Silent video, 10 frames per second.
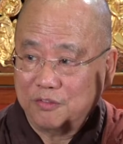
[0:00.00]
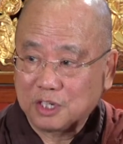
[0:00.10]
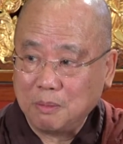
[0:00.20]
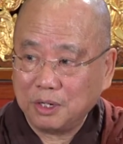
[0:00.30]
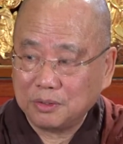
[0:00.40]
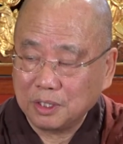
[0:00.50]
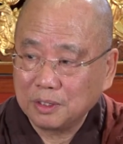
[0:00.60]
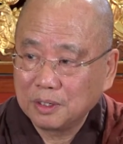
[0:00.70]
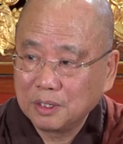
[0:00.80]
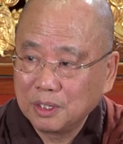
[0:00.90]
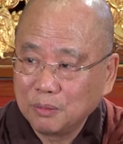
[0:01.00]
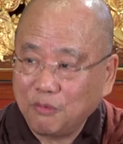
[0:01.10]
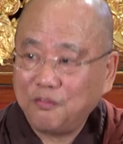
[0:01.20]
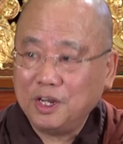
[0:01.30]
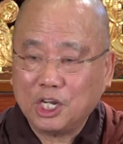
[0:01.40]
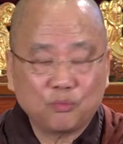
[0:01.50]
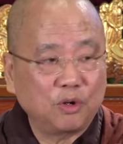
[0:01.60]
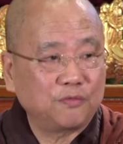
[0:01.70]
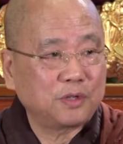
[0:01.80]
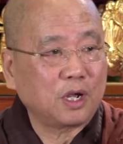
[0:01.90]
with samadhi. We finished
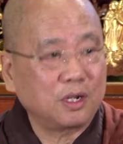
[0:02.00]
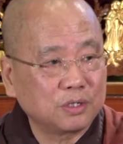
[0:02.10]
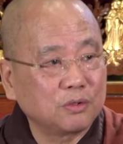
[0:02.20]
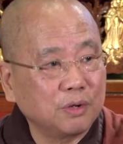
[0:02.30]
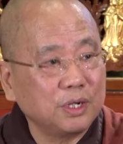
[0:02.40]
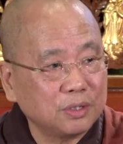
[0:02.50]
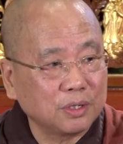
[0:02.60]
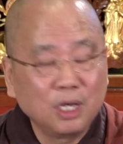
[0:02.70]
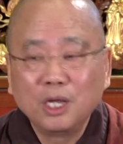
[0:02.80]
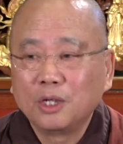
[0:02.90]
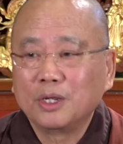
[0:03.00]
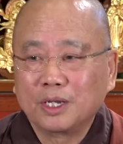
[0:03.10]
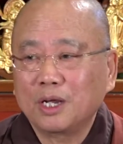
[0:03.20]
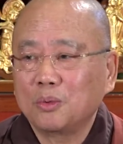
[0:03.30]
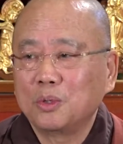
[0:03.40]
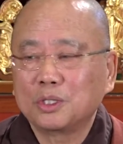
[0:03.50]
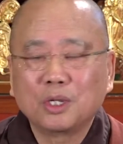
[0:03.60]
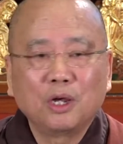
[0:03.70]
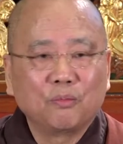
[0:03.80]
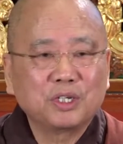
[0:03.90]
with the concentration. In other
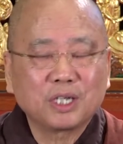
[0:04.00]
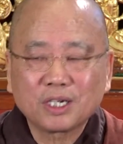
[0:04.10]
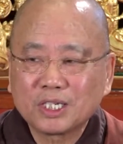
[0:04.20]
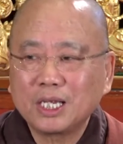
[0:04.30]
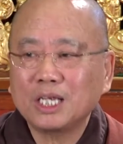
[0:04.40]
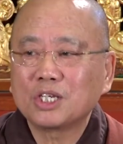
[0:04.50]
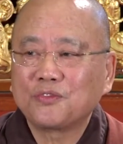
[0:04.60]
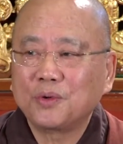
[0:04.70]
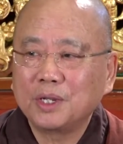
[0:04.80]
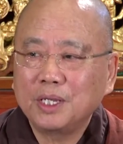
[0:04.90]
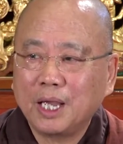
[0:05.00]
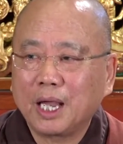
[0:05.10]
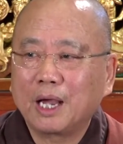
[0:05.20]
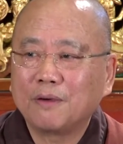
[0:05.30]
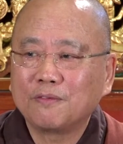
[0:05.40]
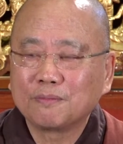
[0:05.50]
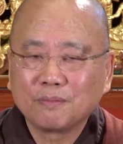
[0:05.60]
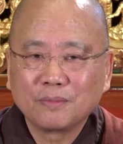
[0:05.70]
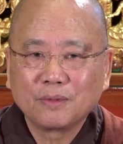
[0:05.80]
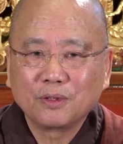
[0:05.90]
words, we successfully have,
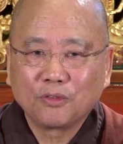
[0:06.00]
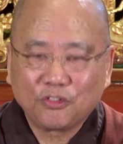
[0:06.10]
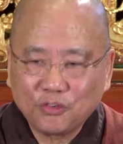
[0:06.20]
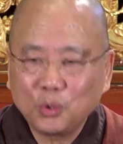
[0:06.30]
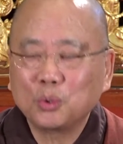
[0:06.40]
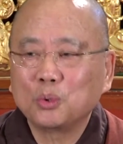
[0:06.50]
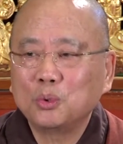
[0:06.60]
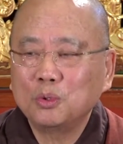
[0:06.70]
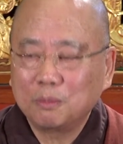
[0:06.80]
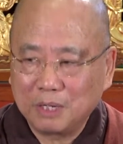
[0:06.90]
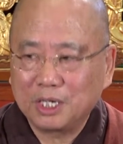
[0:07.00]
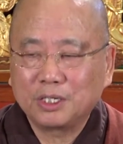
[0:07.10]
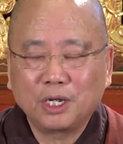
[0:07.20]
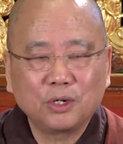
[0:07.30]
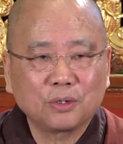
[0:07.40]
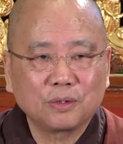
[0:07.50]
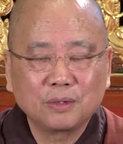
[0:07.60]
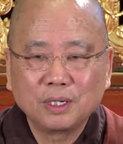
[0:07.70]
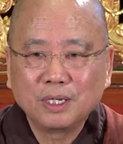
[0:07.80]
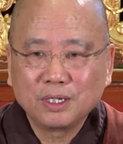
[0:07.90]
through
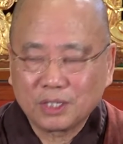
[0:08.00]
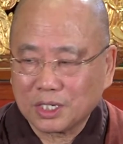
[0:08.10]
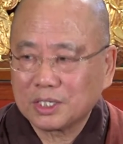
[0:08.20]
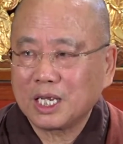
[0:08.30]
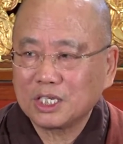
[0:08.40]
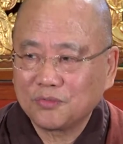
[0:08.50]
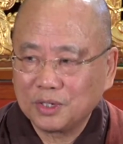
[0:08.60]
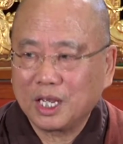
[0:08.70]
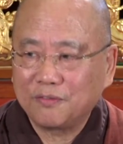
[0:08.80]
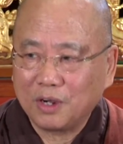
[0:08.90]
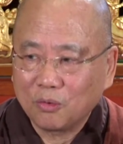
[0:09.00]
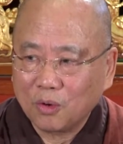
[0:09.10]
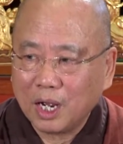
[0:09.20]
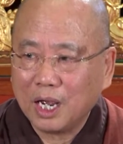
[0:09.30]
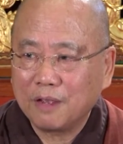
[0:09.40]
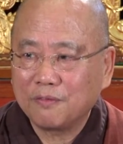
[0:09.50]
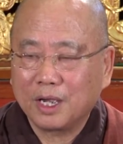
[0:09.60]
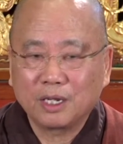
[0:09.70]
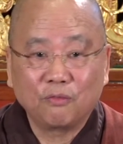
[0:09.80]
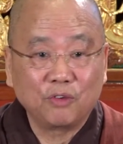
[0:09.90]
meditation, successfully have arrived
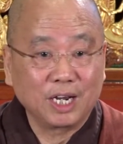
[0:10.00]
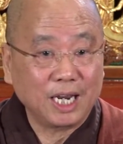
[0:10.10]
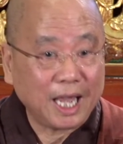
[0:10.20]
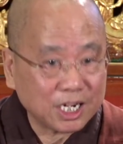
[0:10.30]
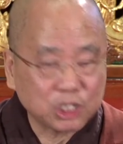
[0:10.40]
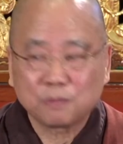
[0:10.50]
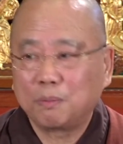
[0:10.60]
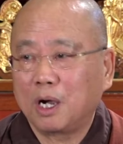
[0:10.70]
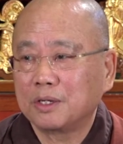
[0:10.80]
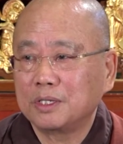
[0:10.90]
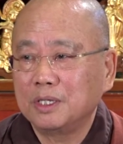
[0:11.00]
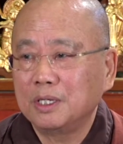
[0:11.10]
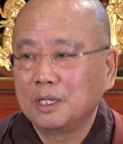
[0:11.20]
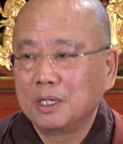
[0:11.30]
at a relaxed body,